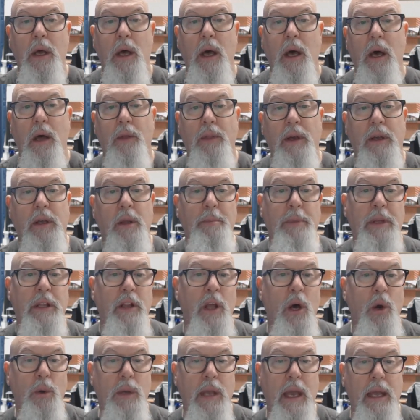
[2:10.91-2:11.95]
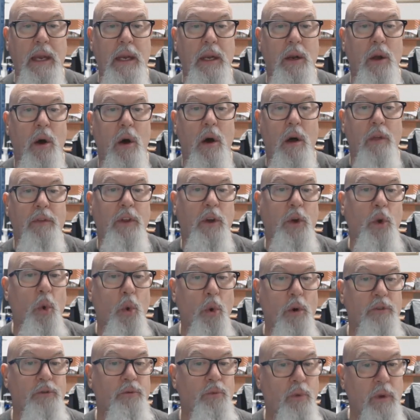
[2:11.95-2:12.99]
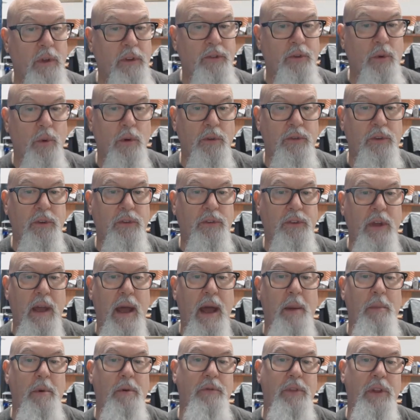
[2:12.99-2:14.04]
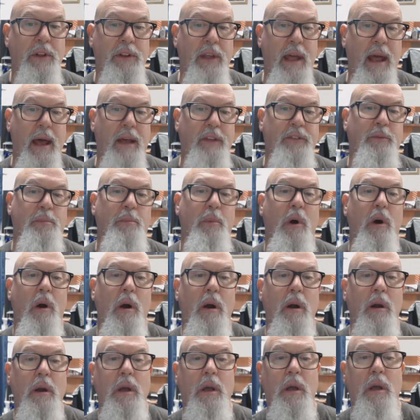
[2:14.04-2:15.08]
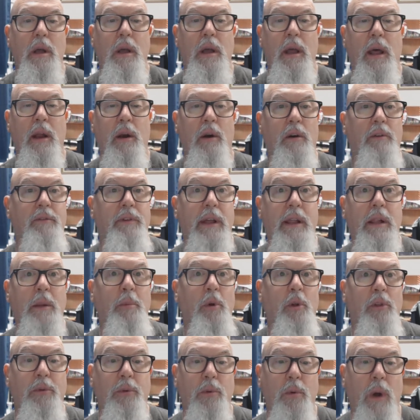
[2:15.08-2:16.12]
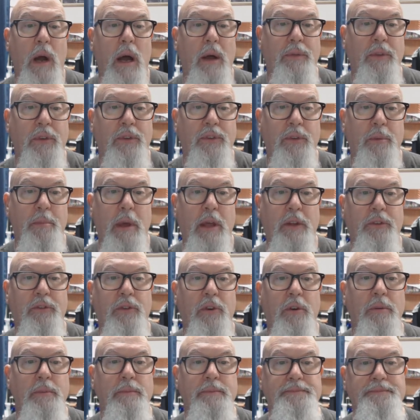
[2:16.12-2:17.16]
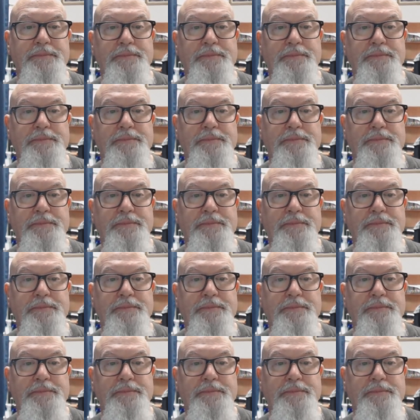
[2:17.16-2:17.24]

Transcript: that can be located on the Course Resources tab of the taskbar and are available throughout the semester,